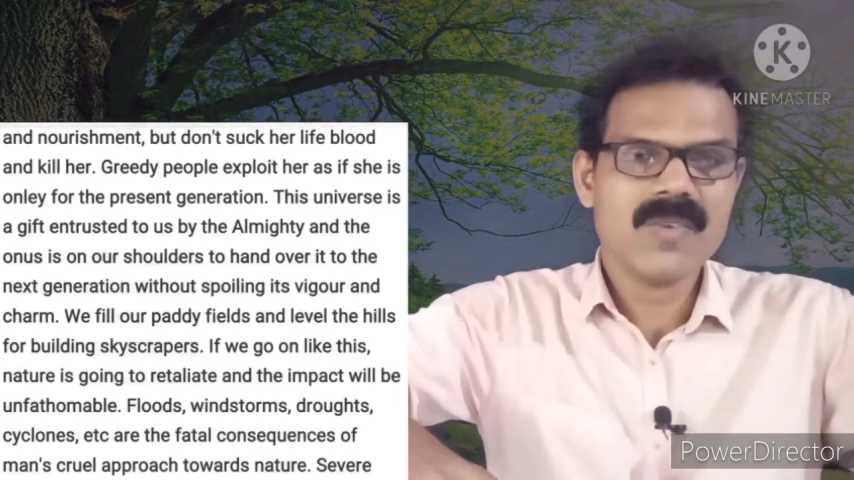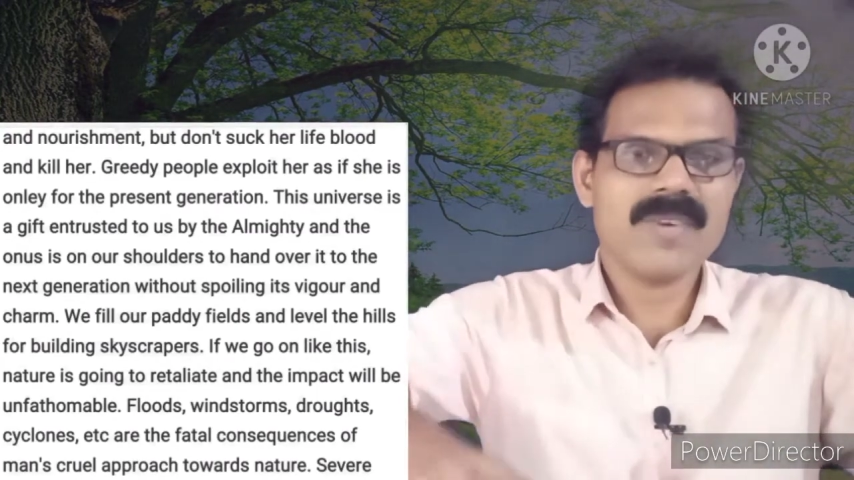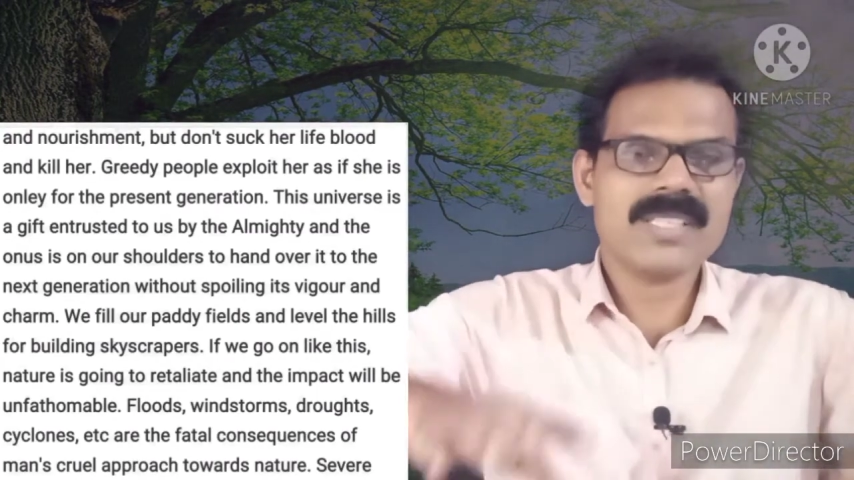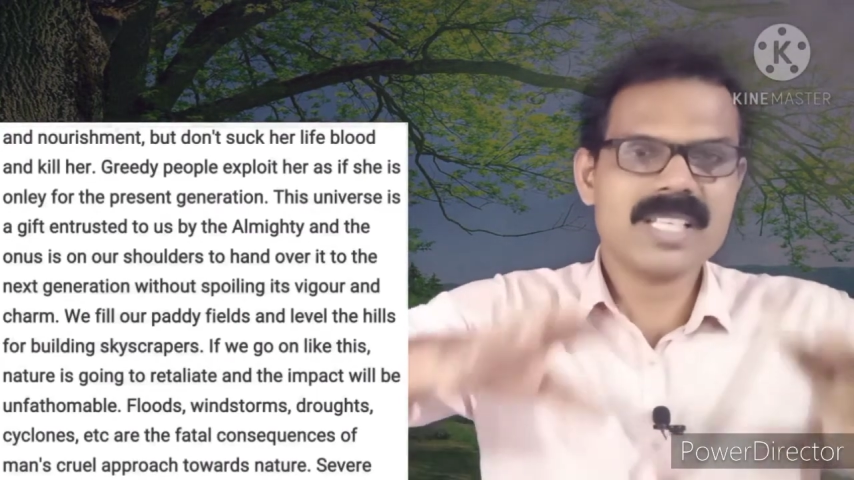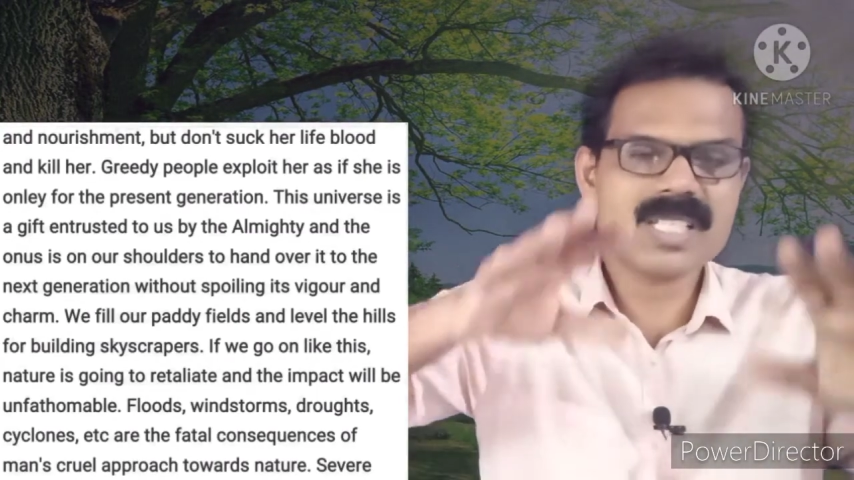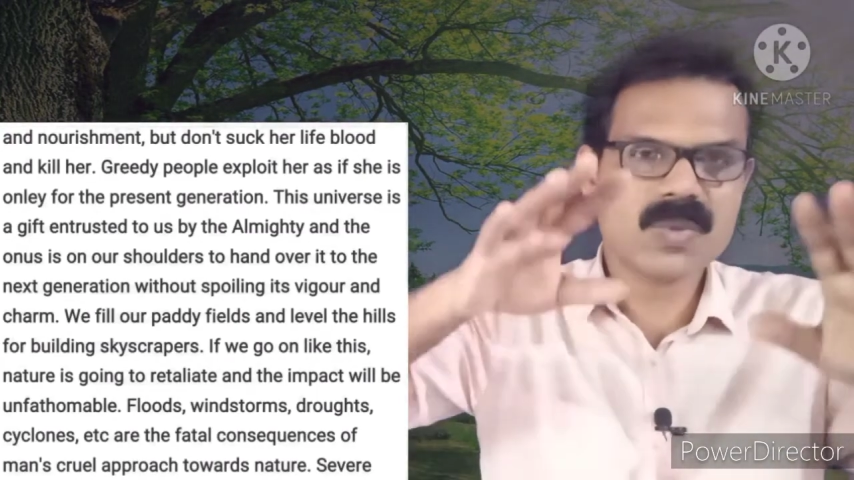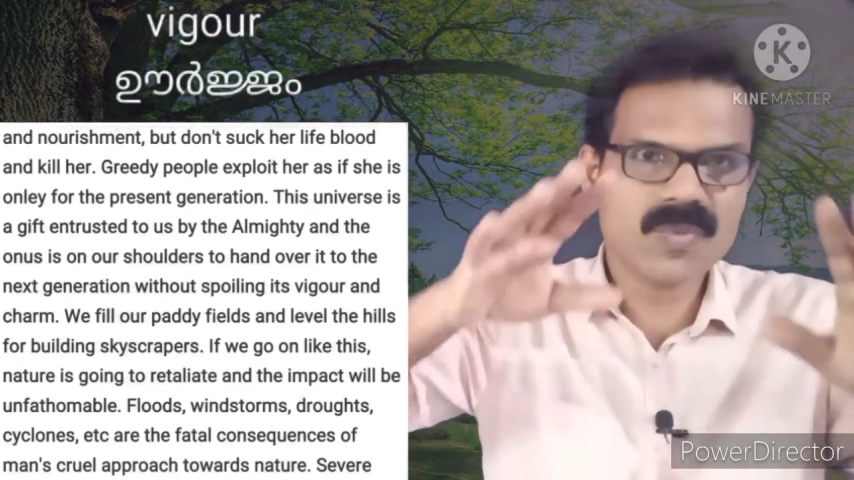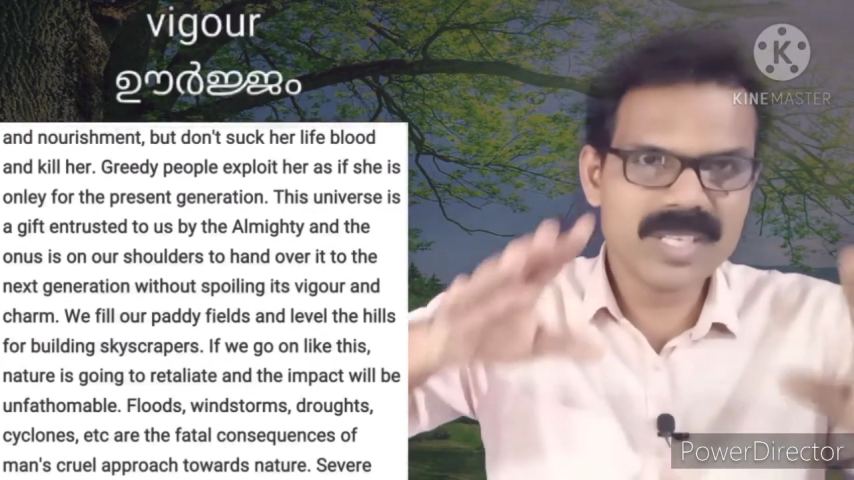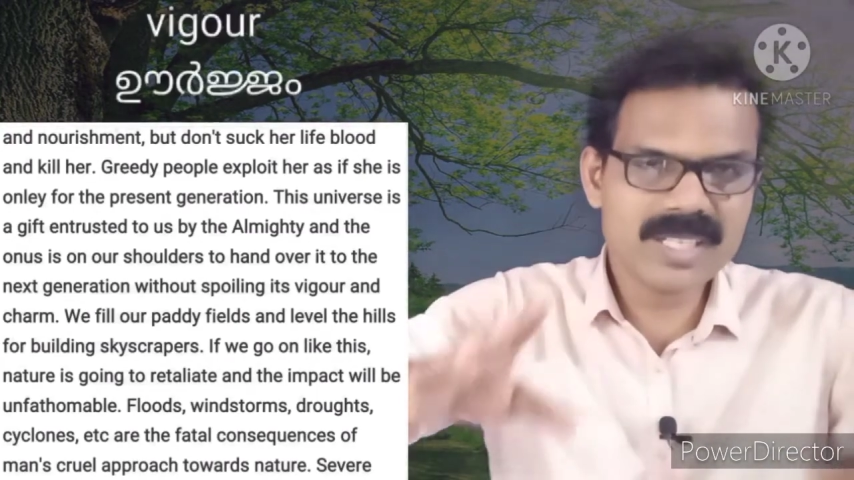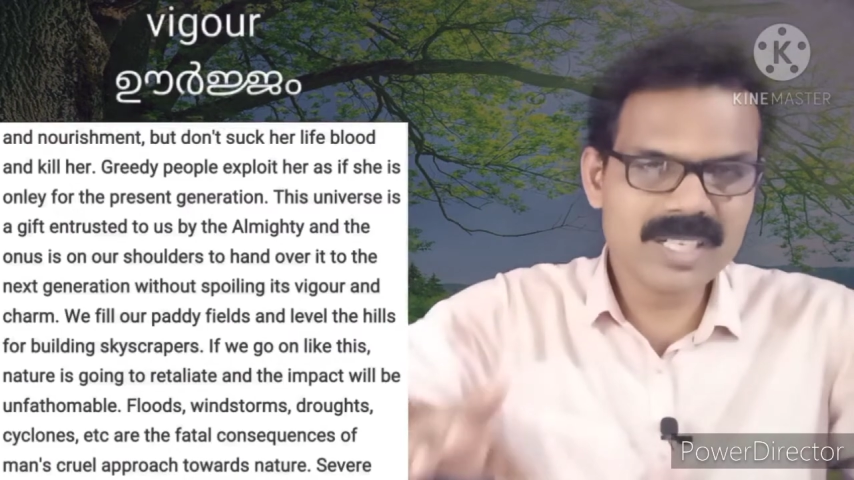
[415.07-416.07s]
with its
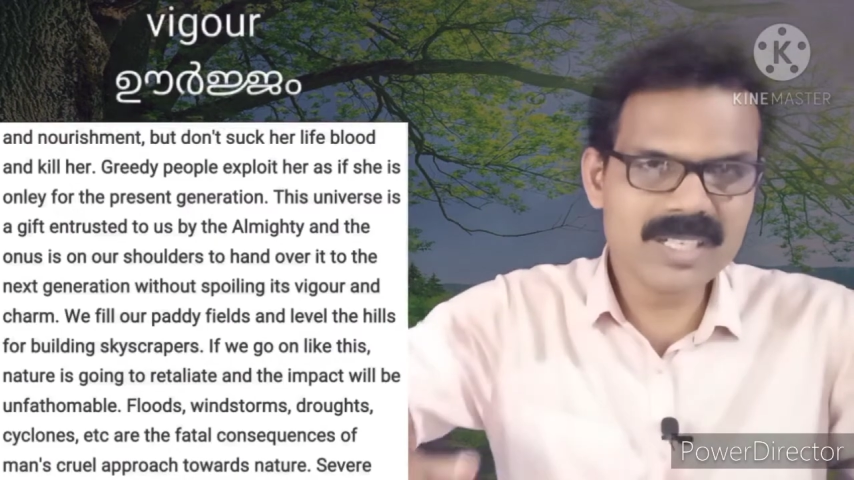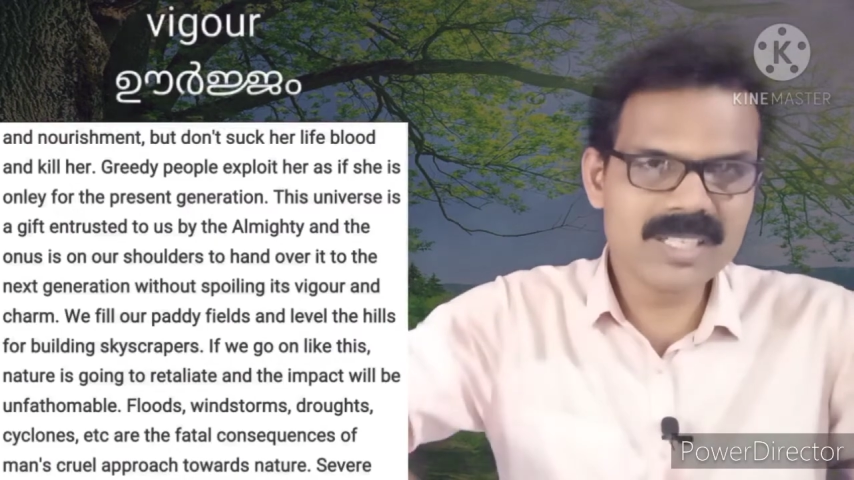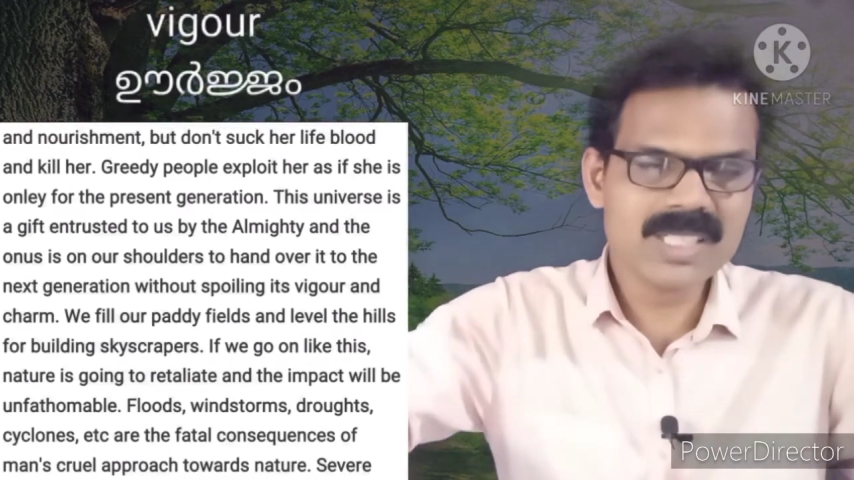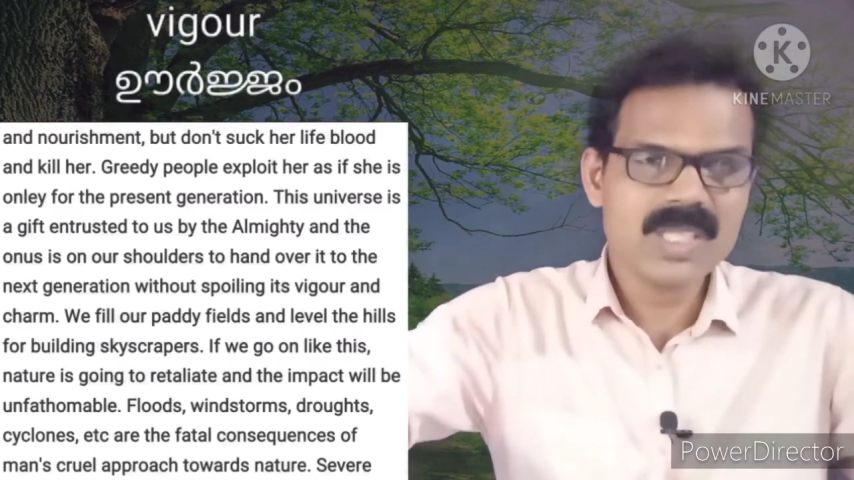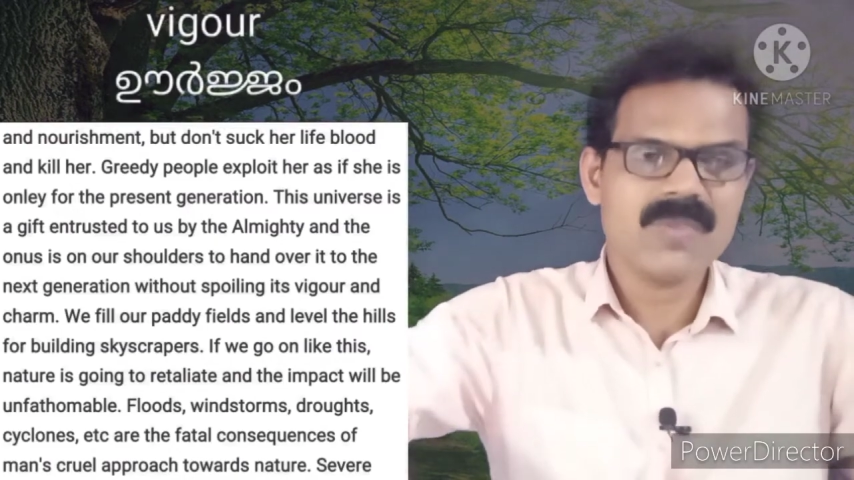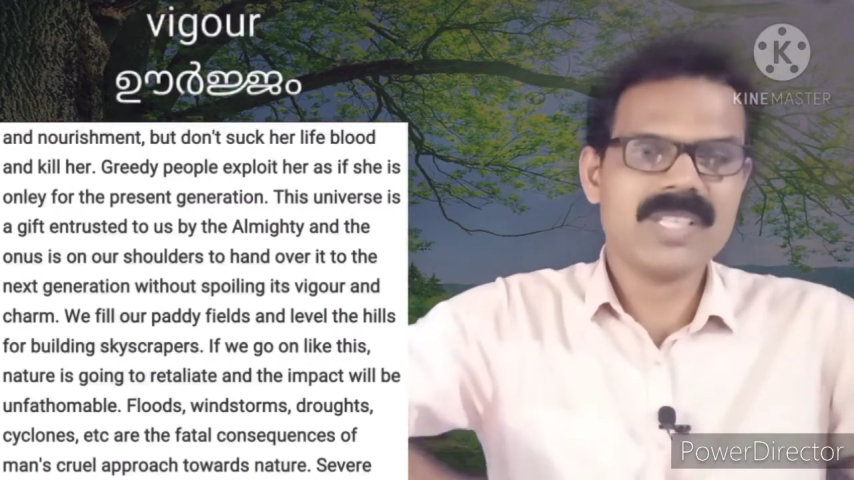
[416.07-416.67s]
vigor,